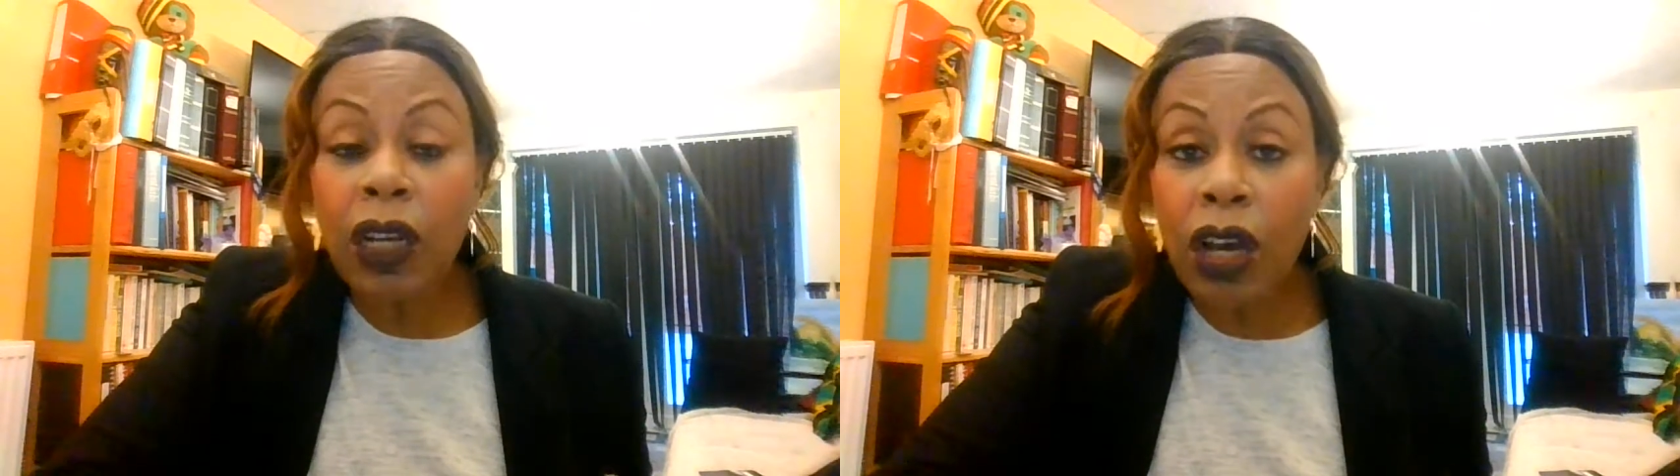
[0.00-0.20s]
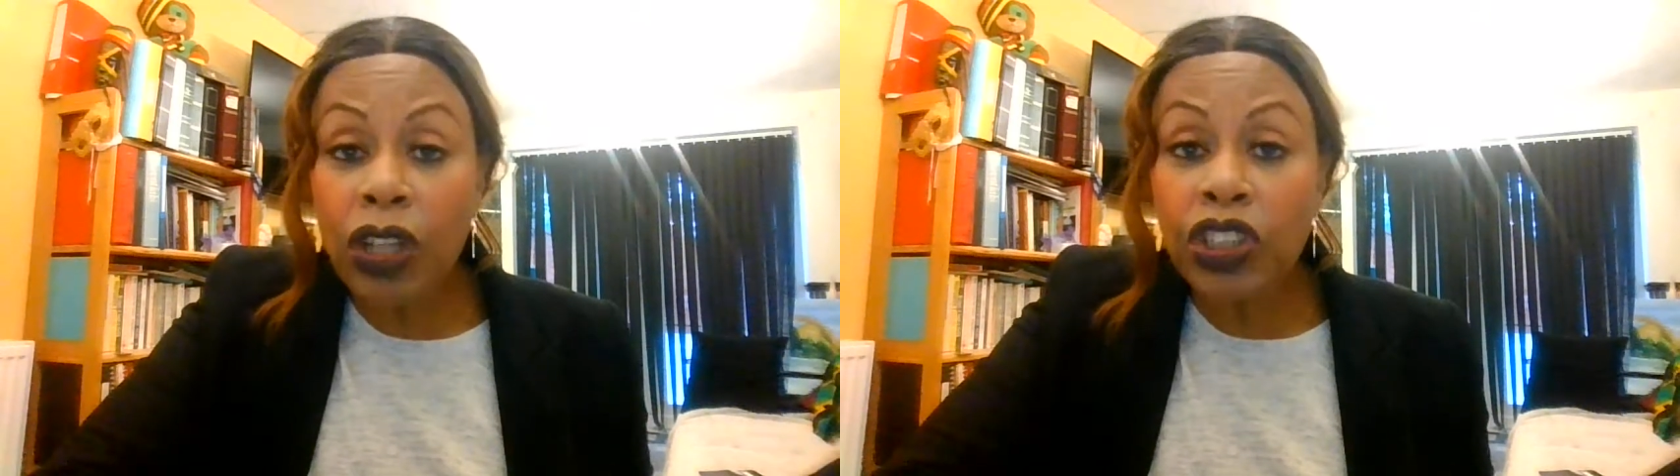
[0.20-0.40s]

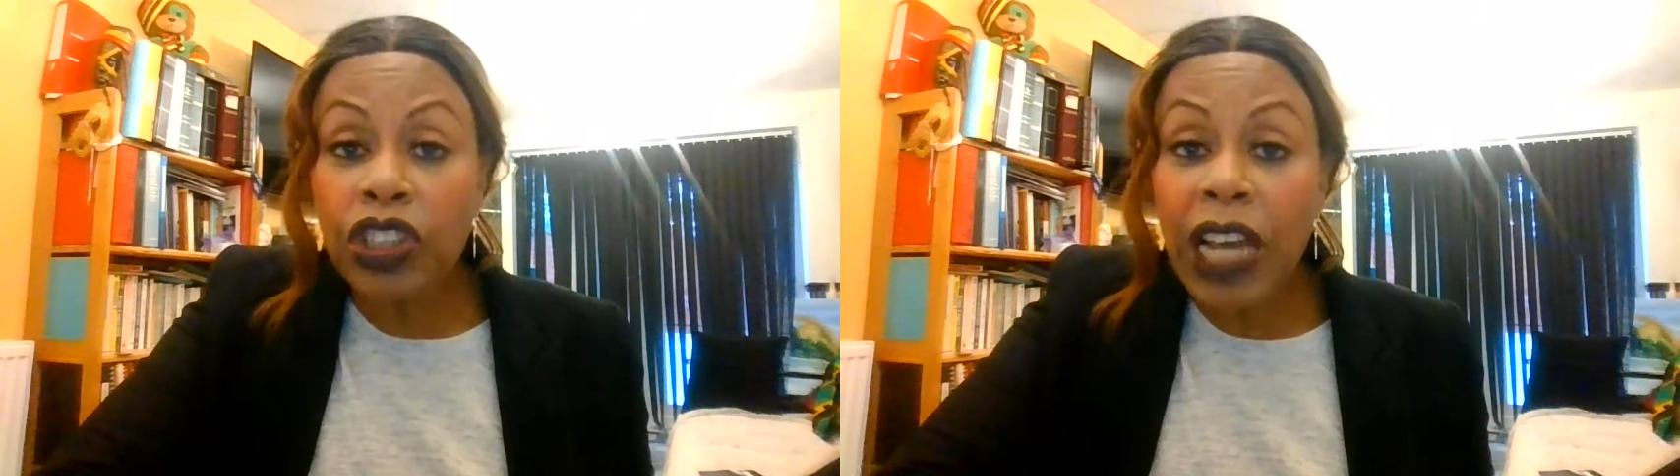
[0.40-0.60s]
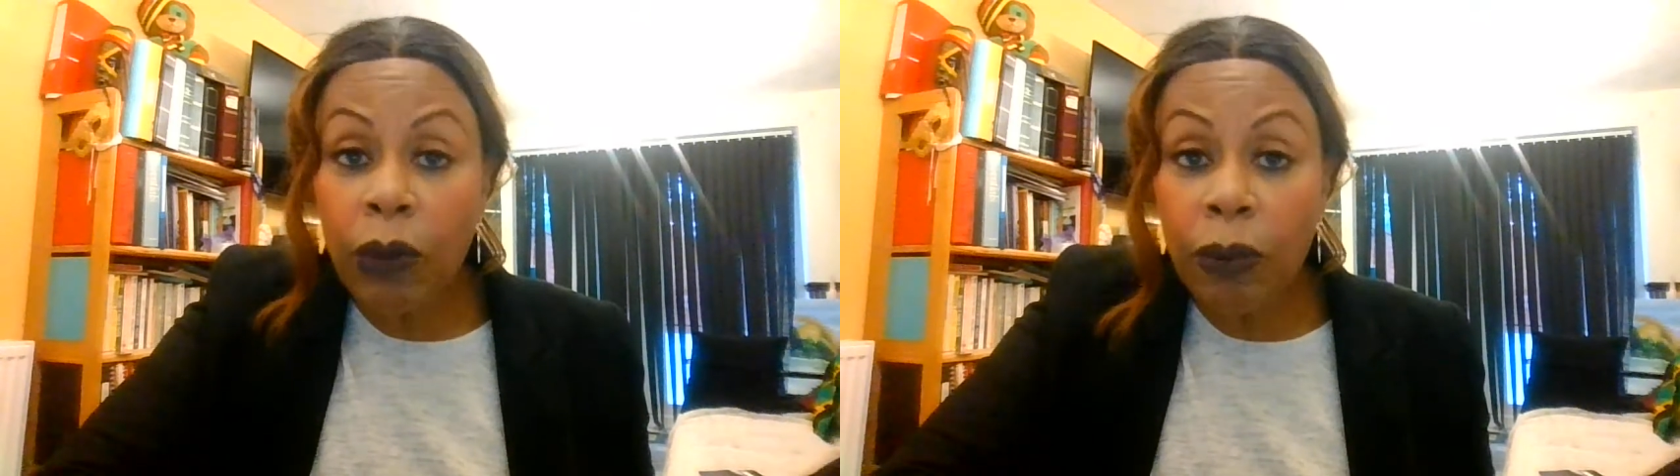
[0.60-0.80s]
large
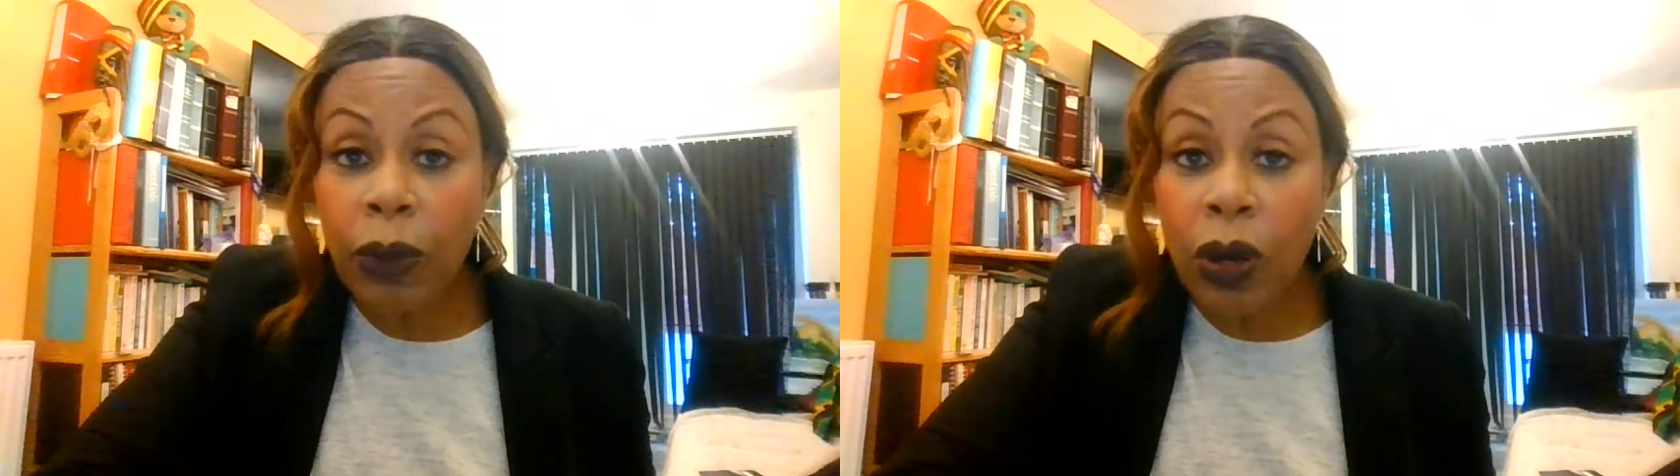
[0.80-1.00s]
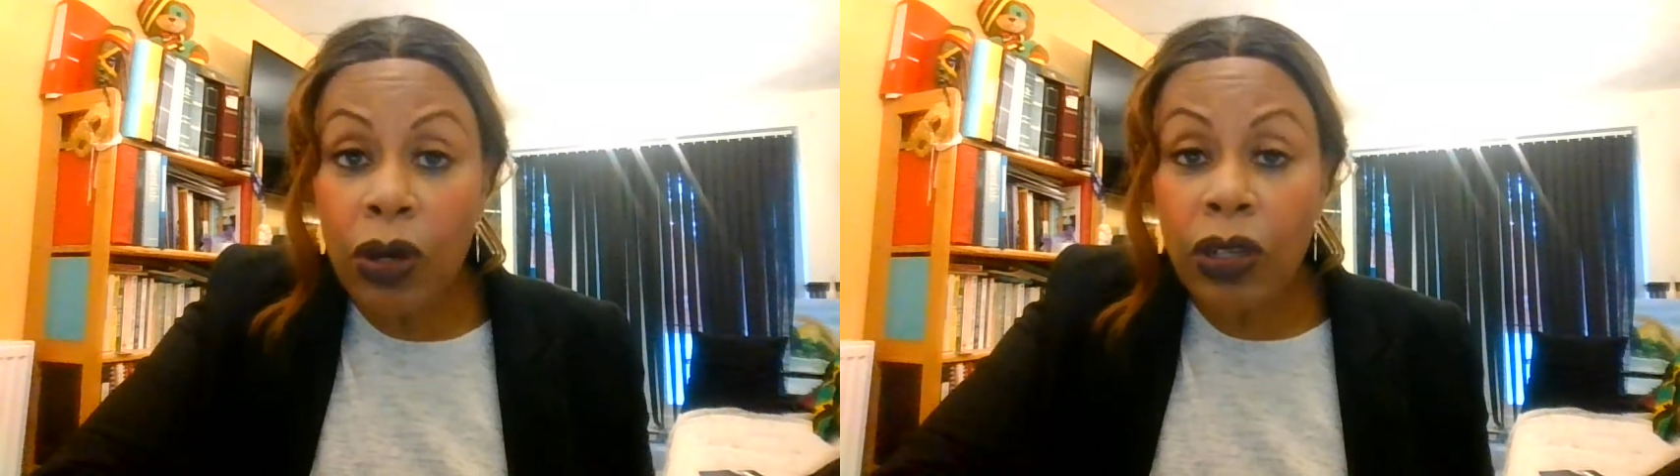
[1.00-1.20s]
tower
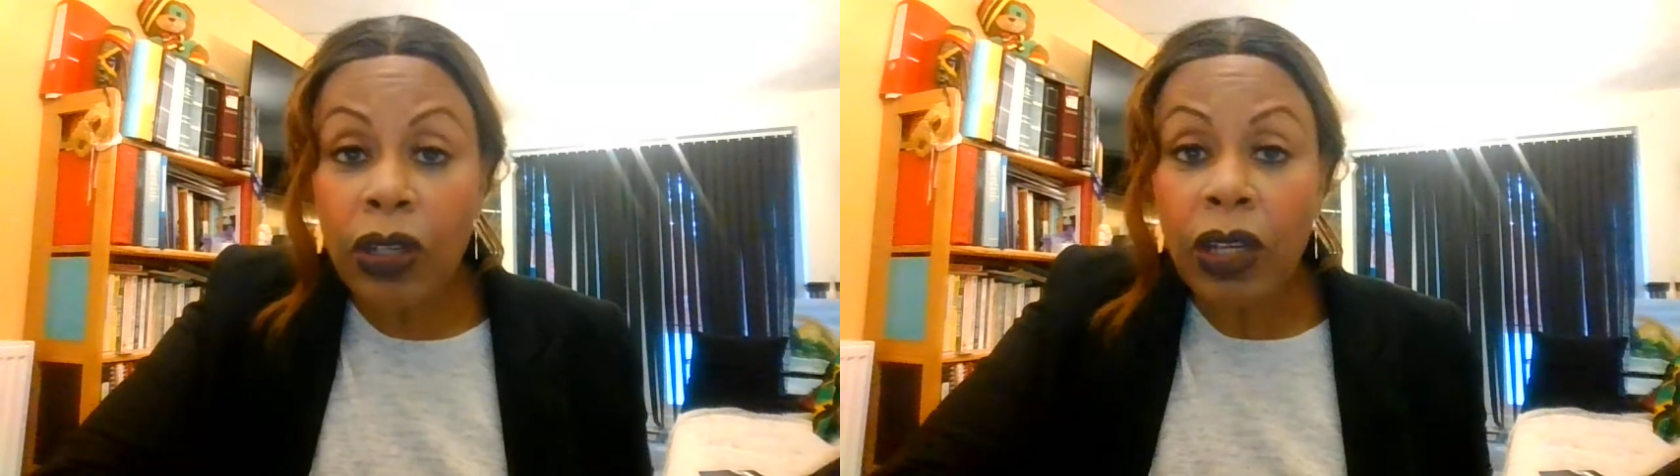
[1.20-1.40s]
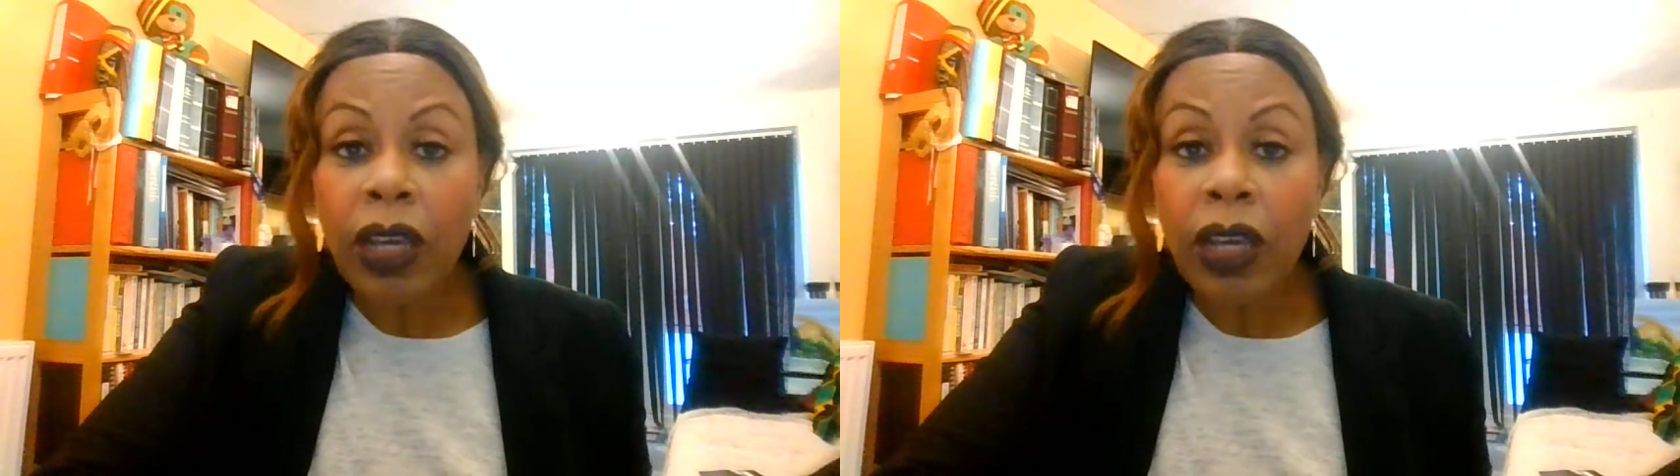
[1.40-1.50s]
block